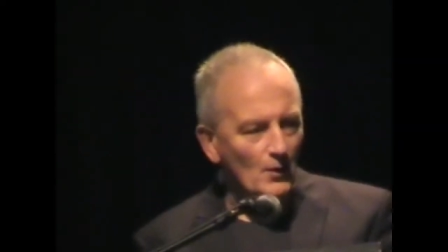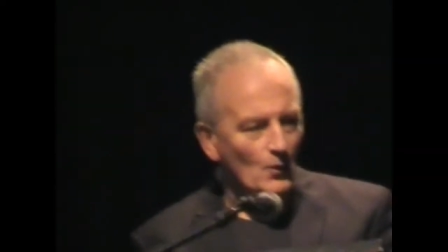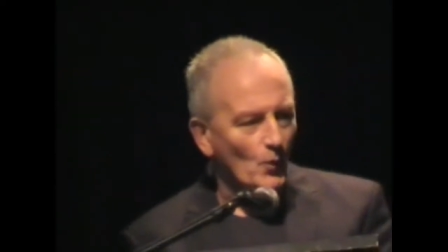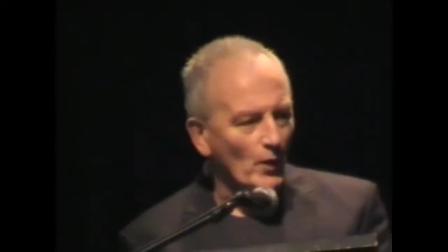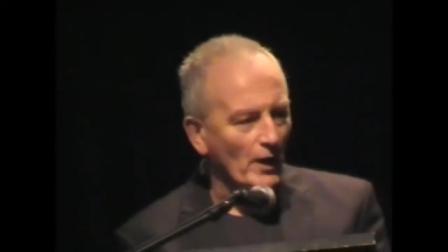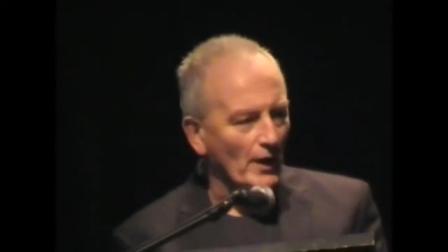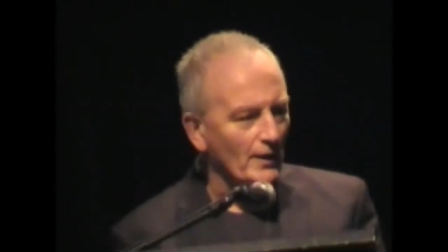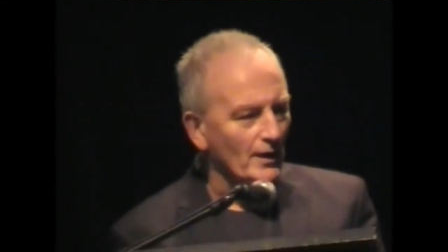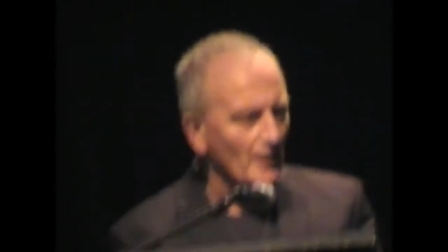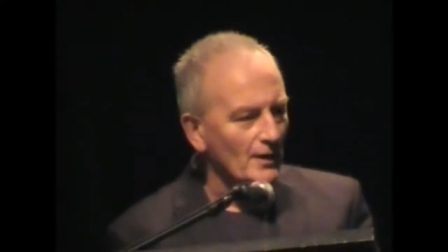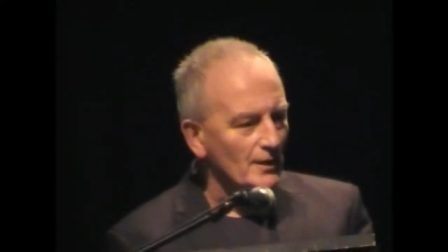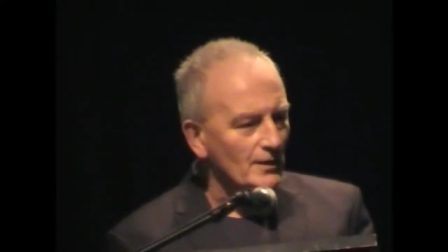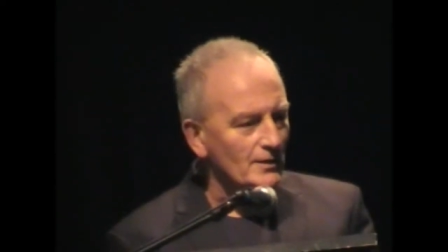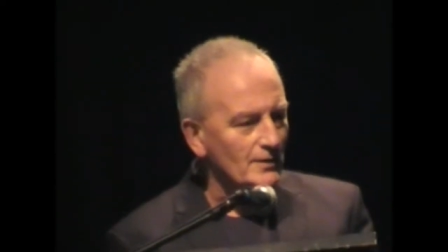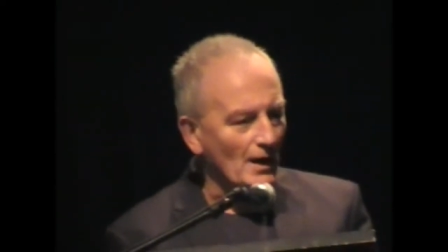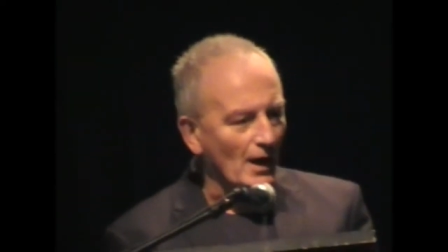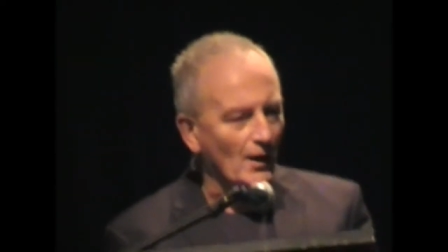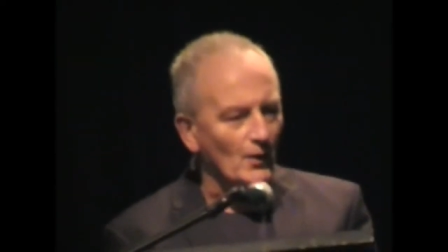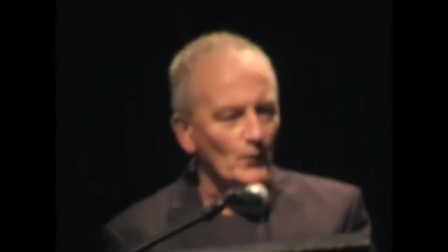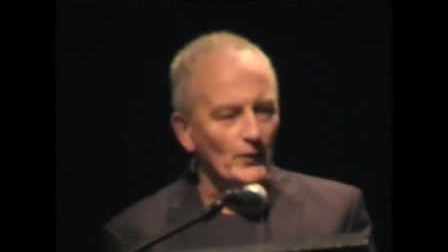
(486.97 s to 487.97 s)
were
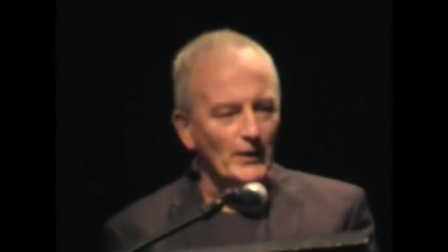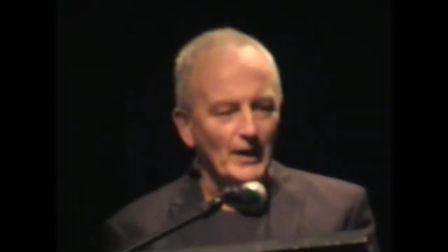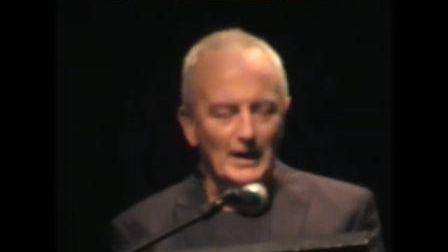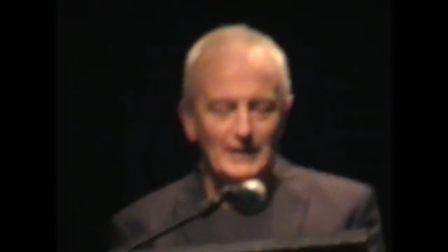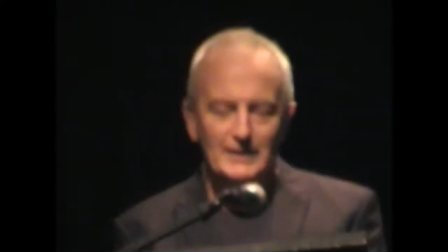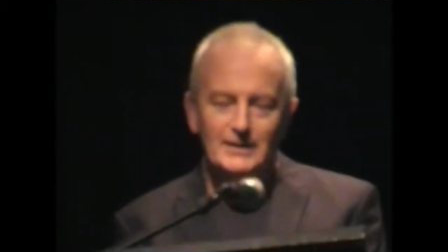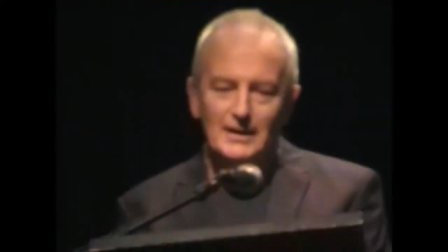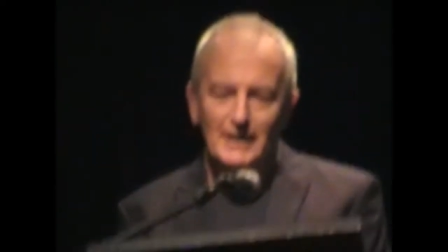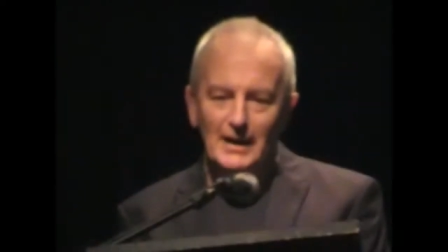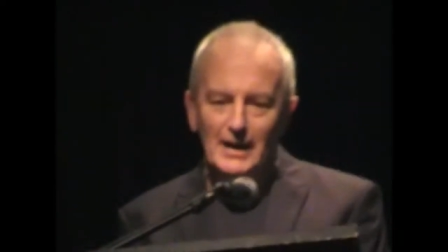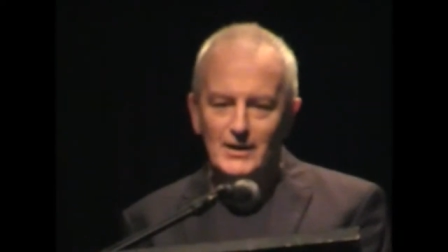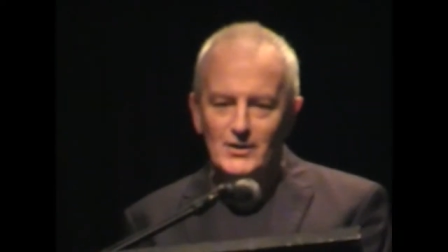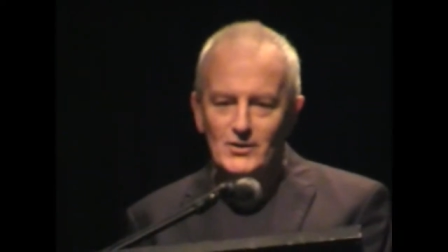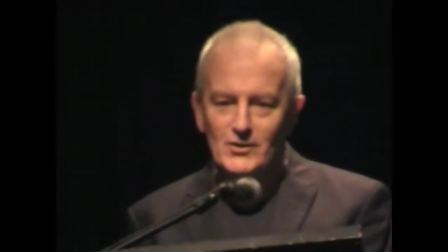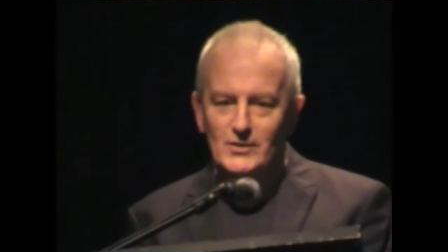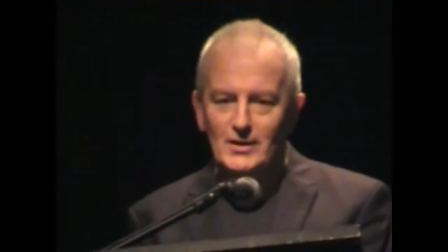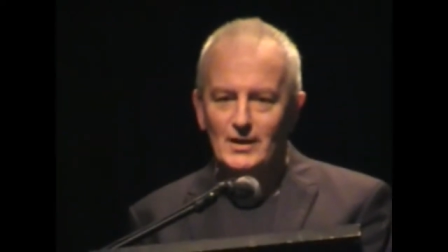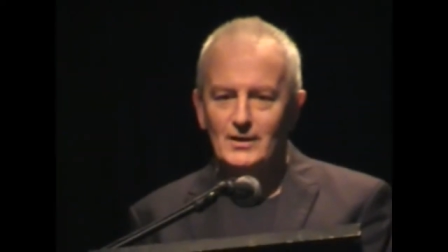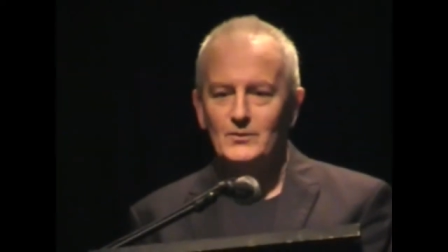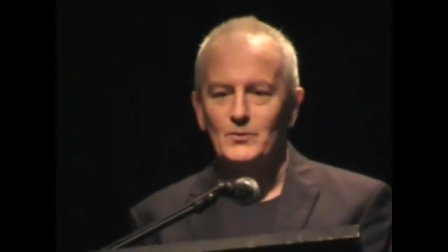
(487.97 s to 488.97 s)
down at the
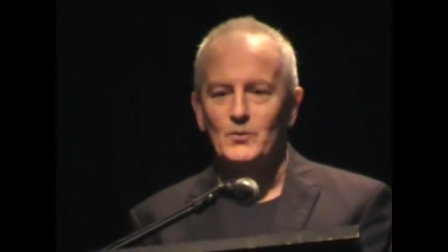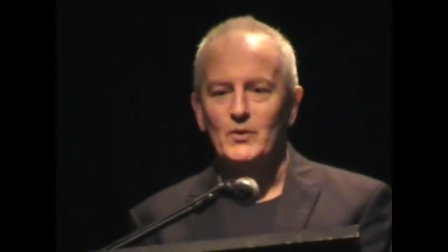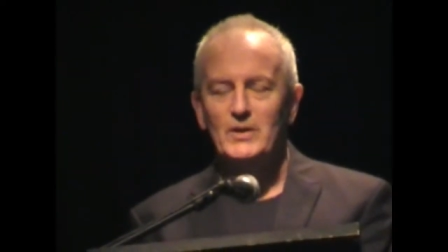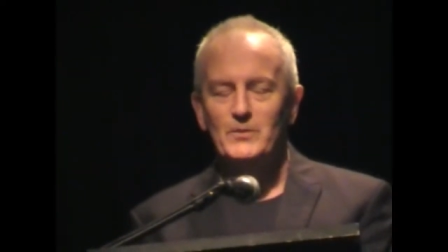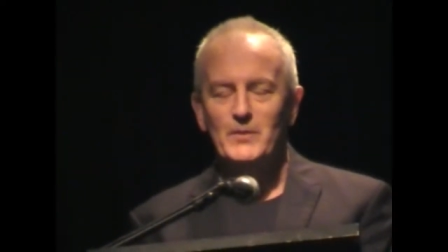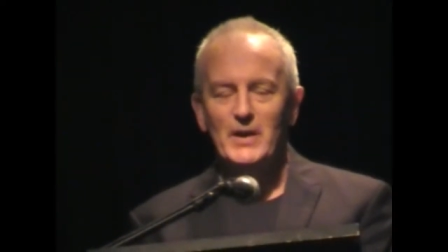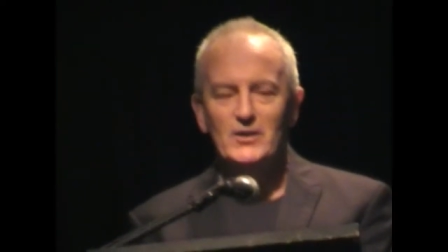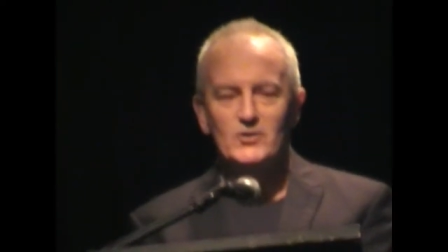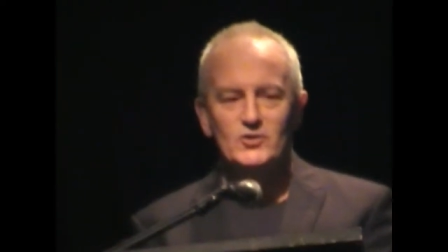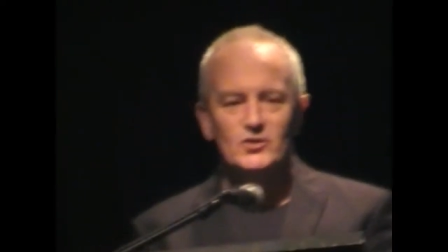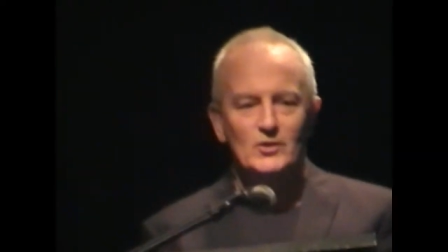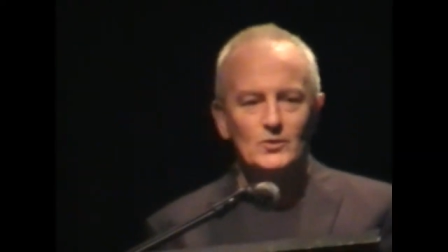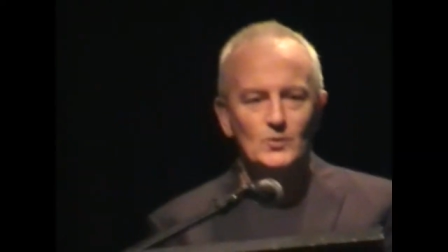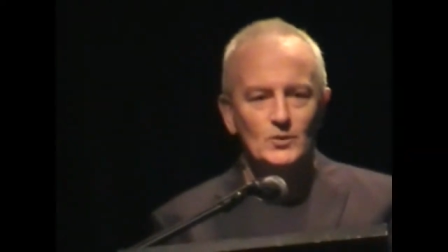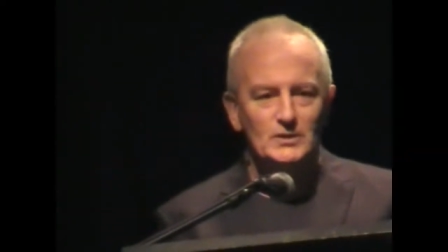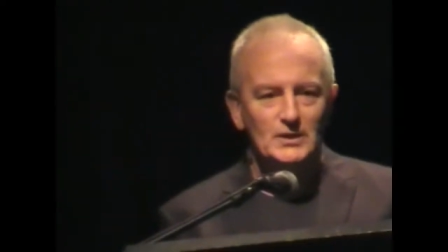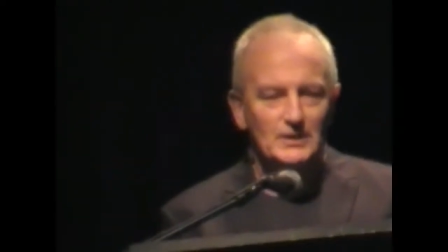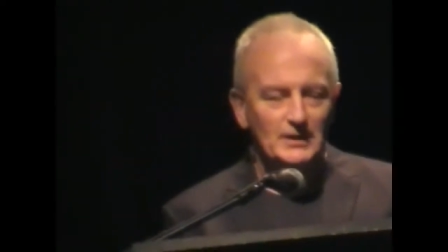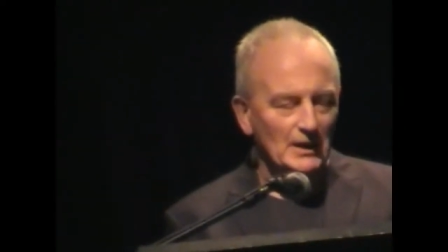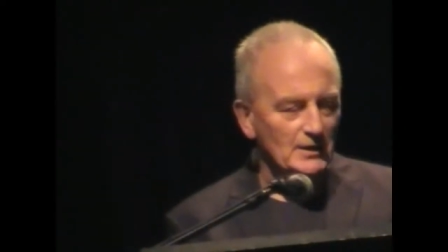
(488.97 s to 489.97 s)
end, and we made sure
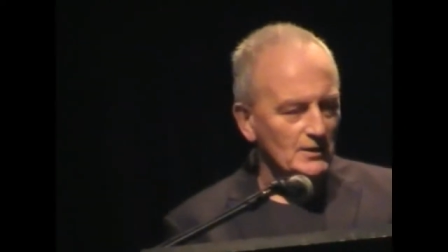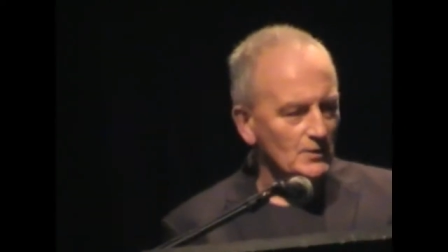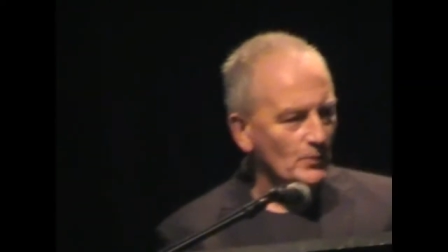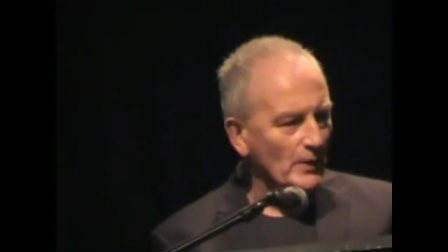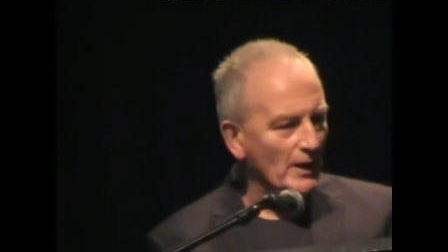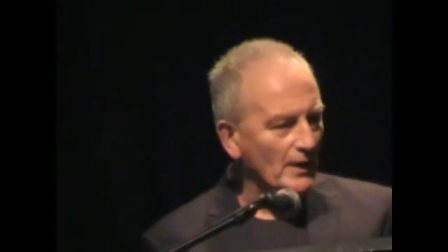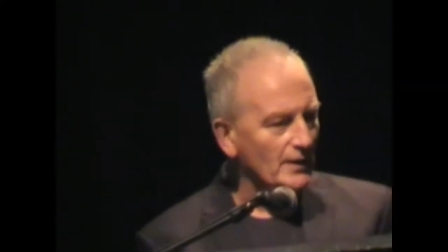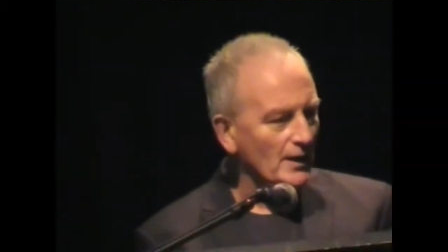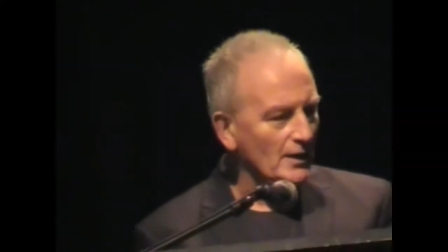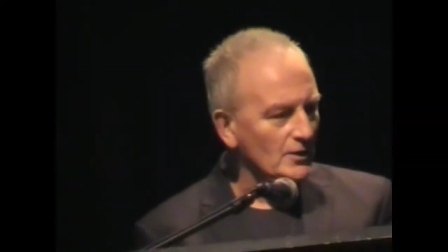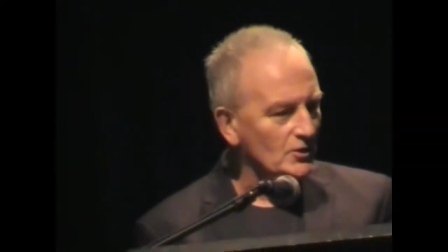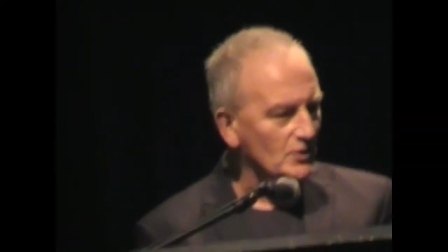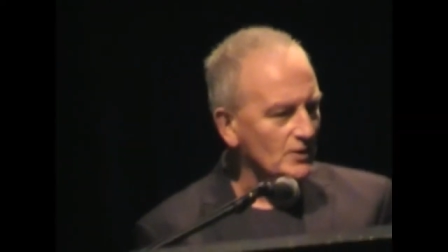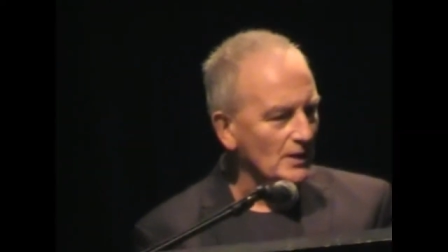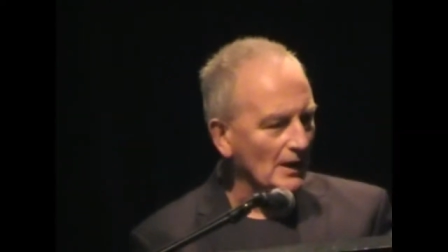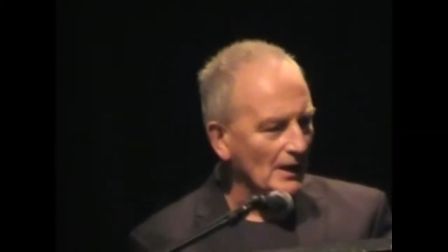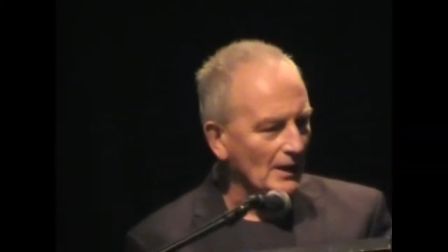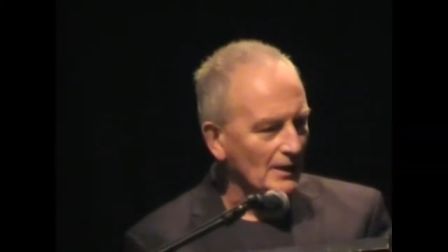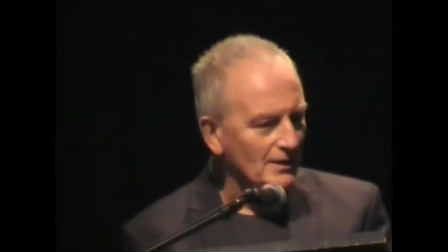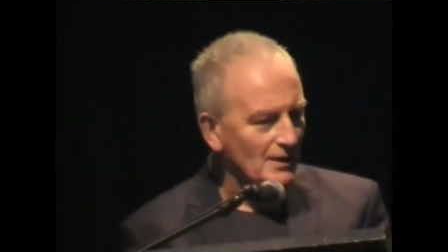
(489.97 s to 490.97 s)
that that's where they
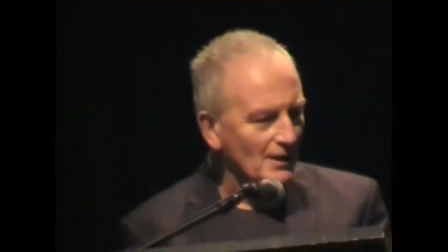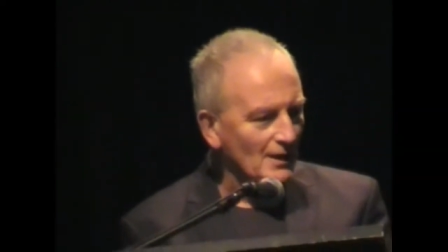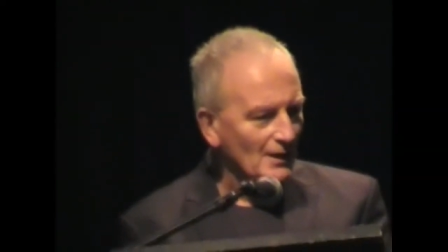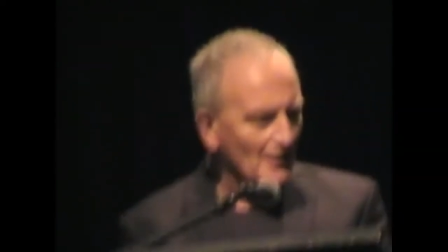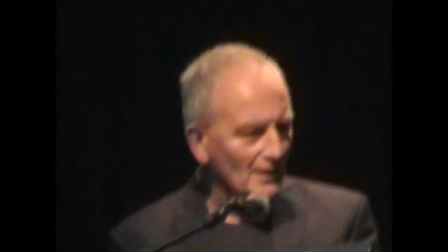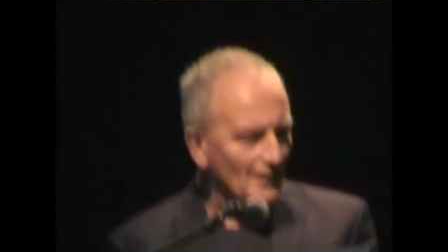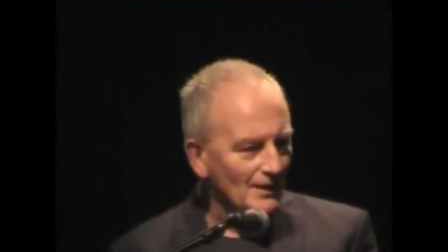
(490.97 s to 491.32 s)
stayed for